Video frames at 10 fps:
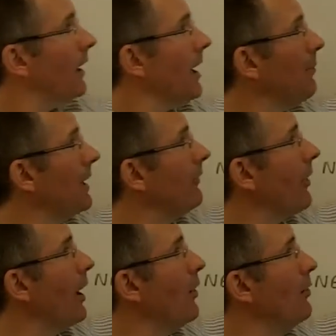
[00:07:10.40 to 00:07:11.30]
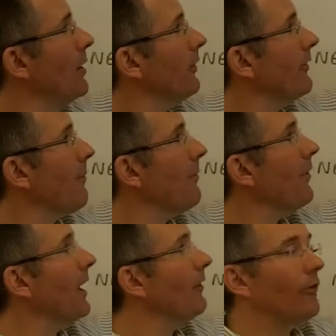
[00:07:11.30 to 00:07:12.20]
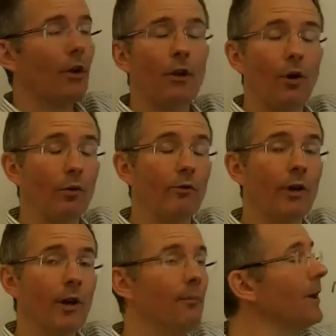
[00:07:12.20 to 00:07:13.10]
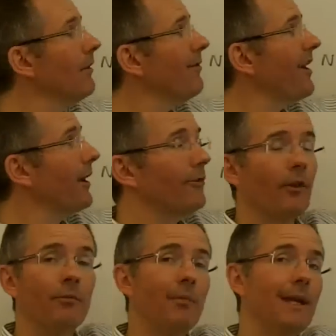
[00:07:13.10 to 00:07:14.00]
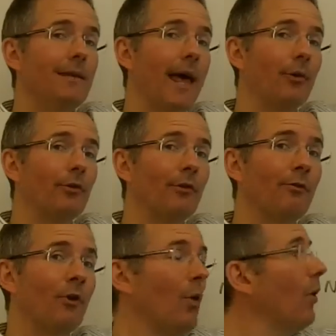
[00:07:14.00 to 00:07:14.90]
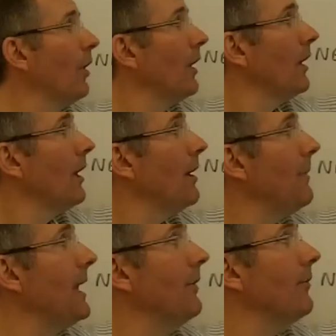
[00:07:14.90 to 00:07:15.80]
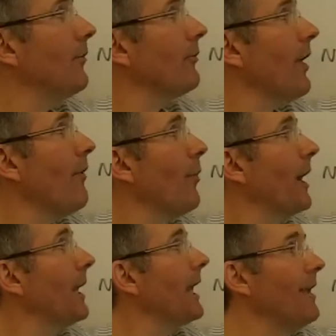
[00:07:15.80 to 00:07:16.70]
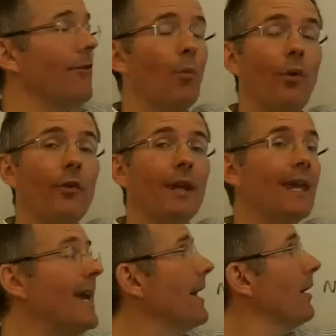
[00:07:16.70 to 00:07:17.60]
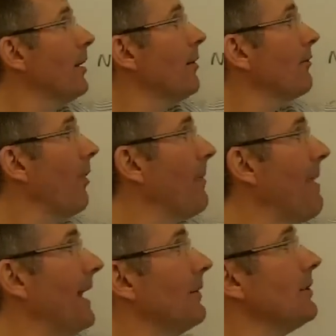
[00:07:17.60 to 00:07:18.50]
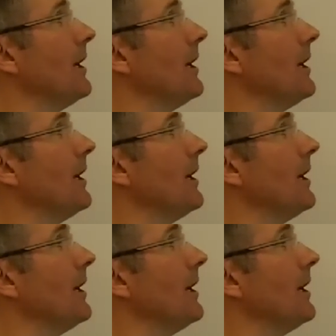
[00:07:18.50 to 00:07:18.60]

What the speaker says: companies own some things long term. Fixed doesn't mean nailed to the floor. It means stuff we're going to keep for more than a year from the balance